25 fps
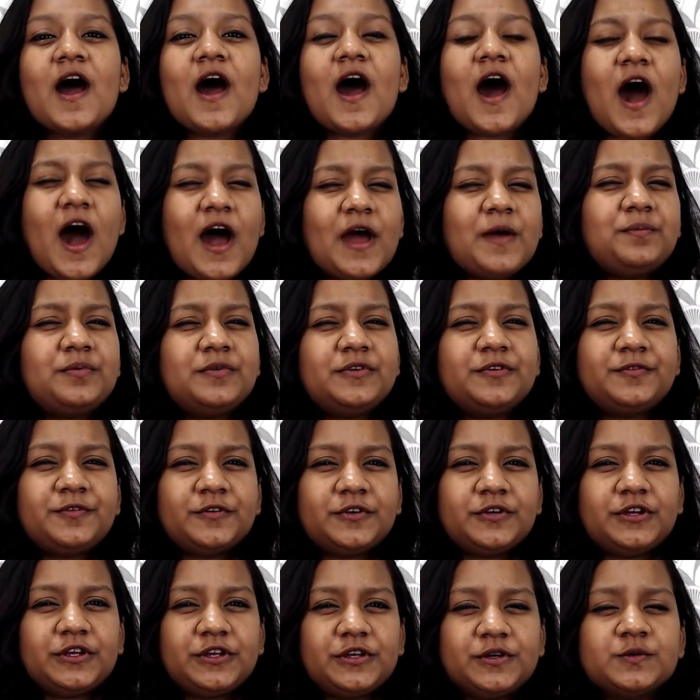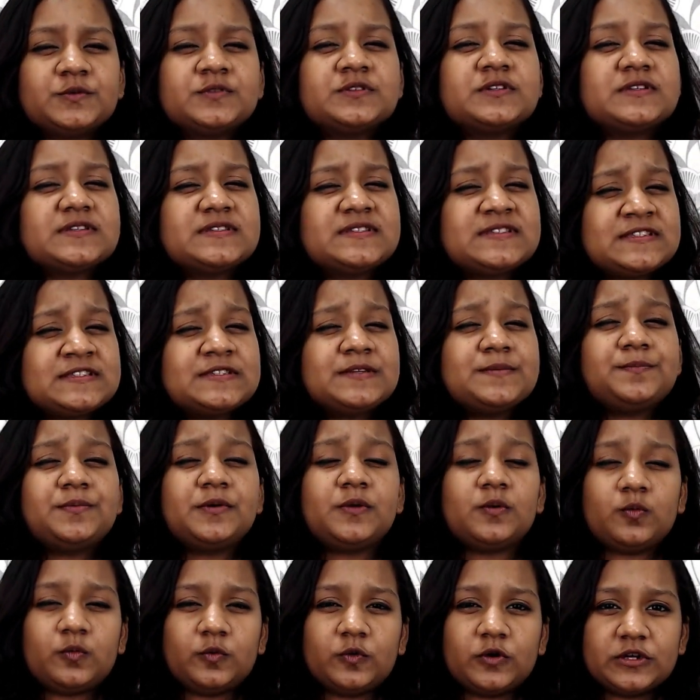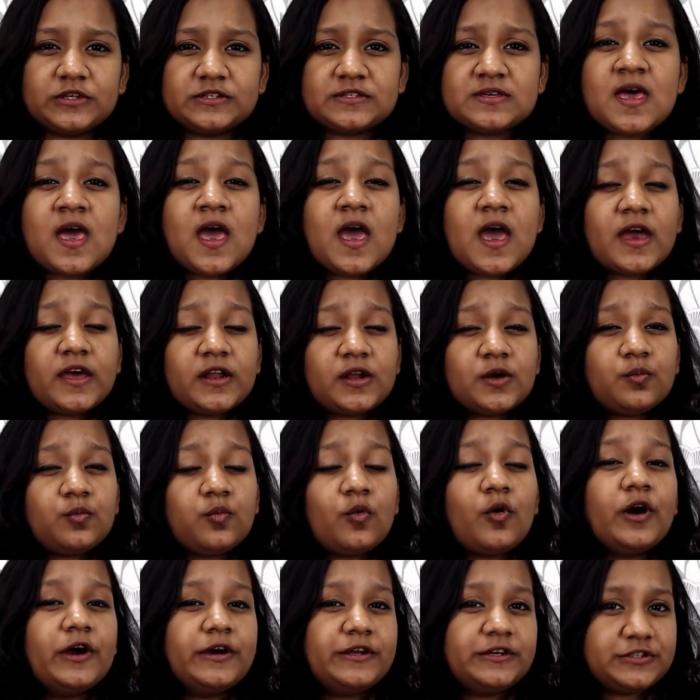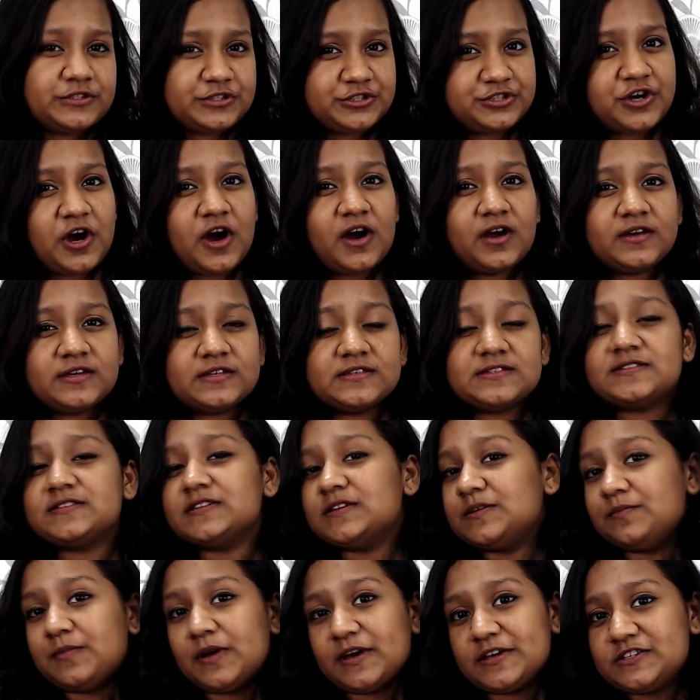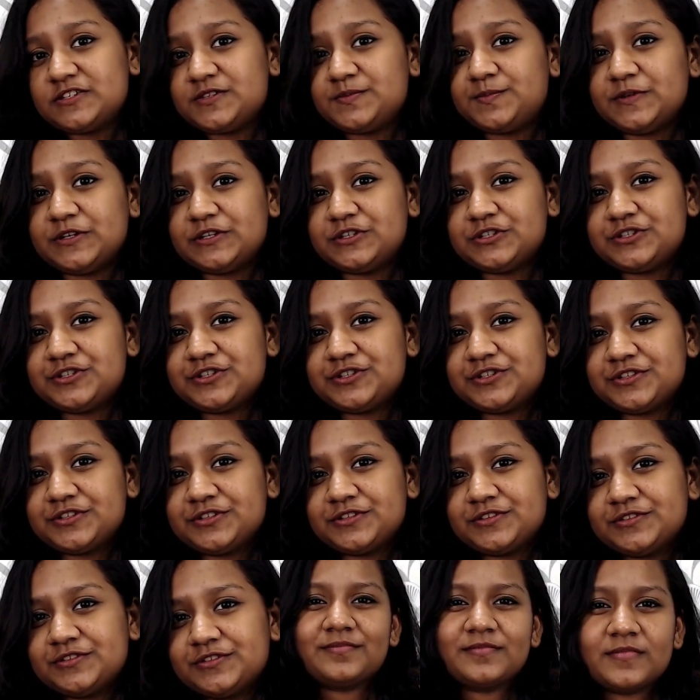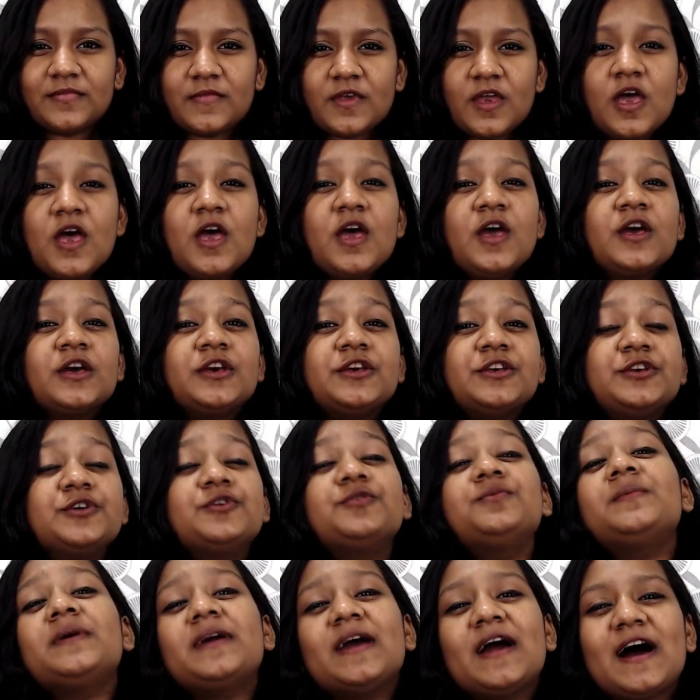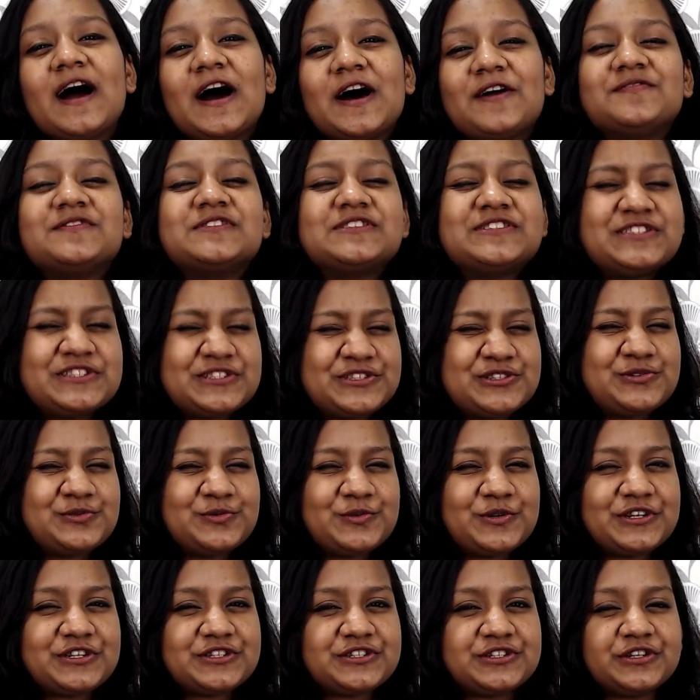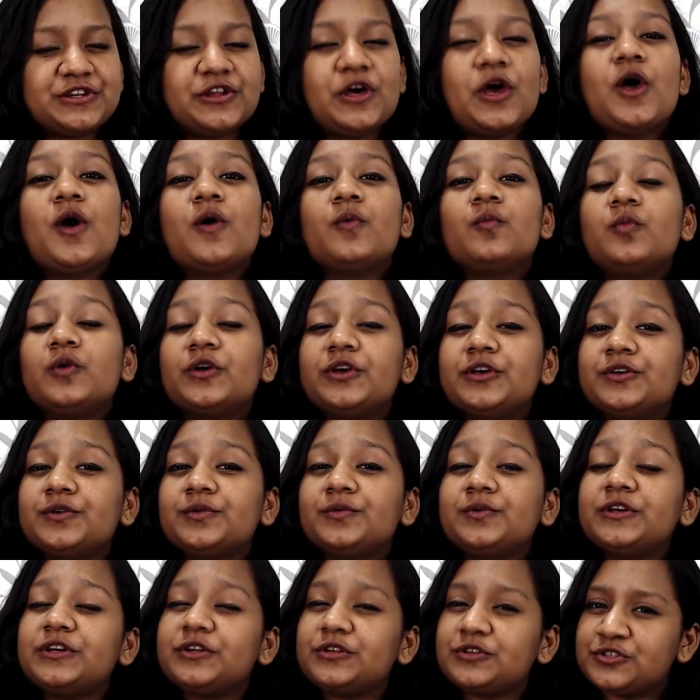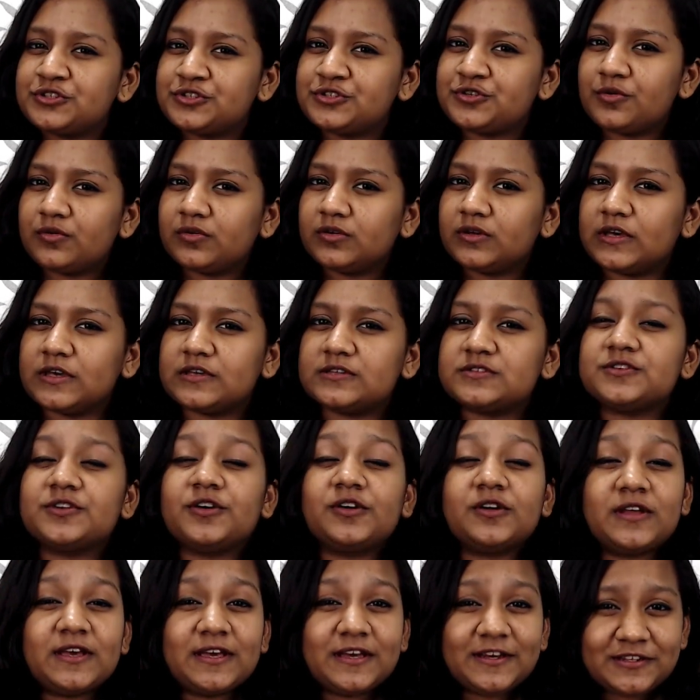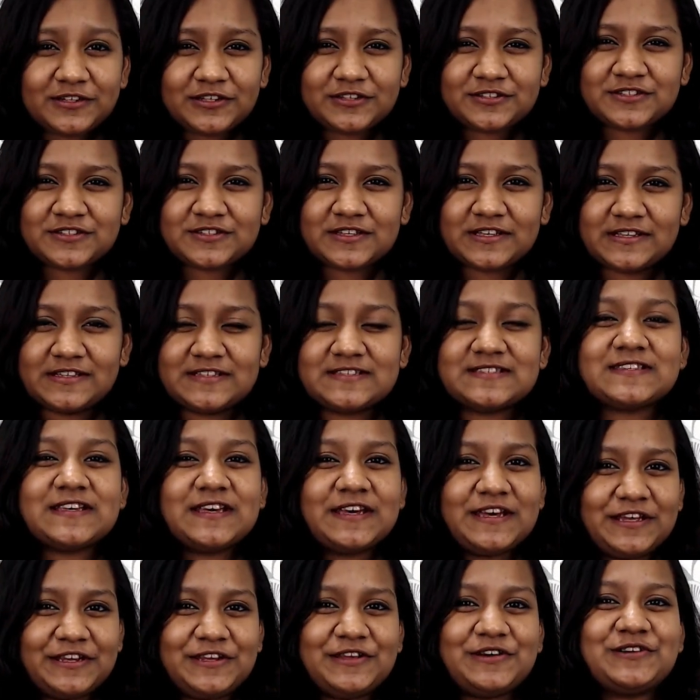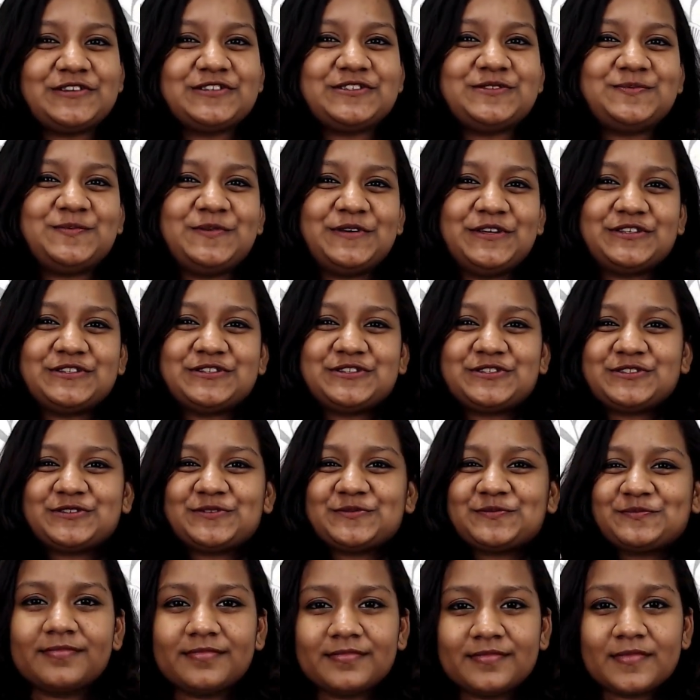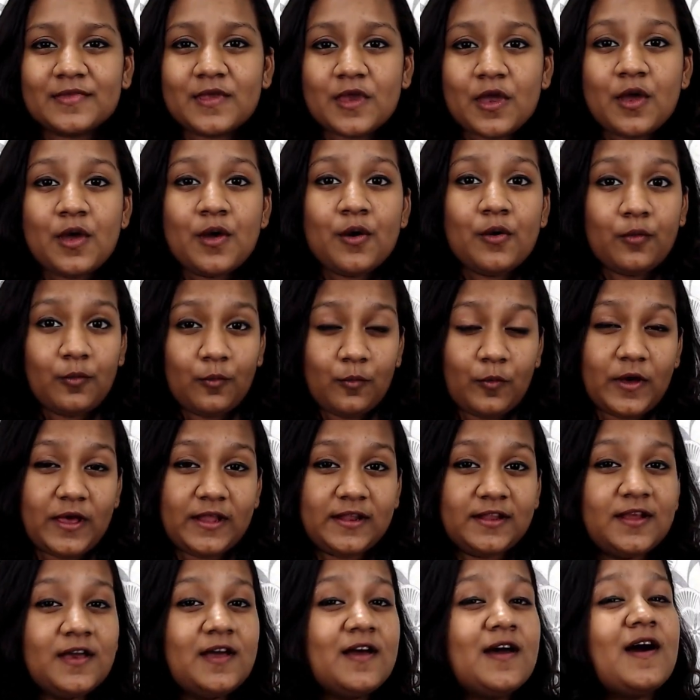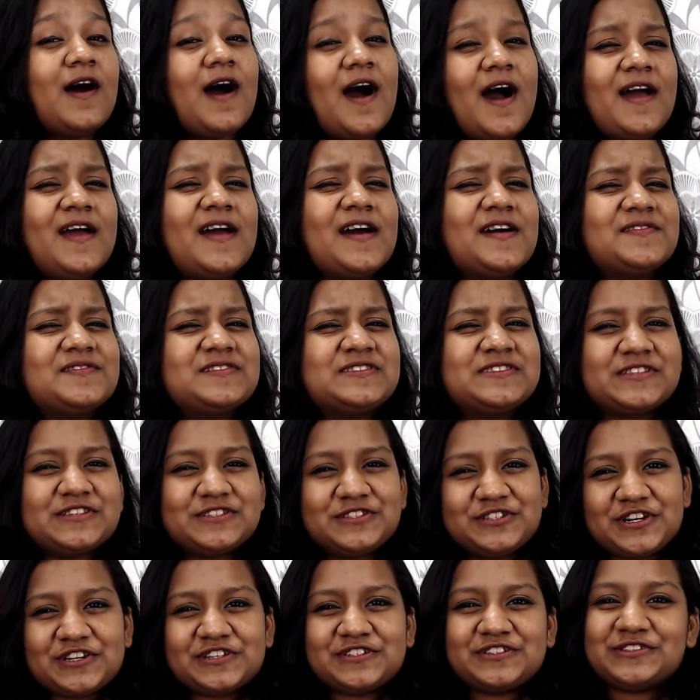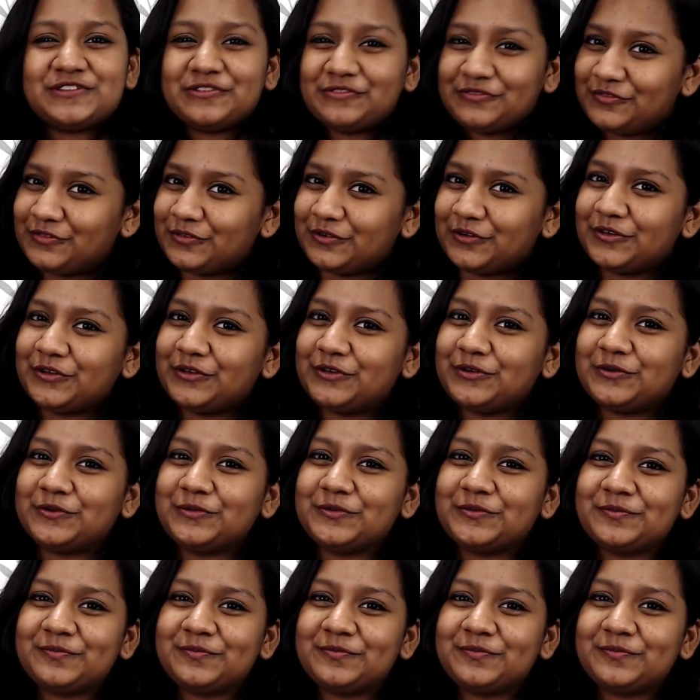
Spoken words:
I prefer to use simple words and avoid jargons in my speech. You may have a situation where you need to showcase your English skills in your speech. Well, I have a suggestion for you.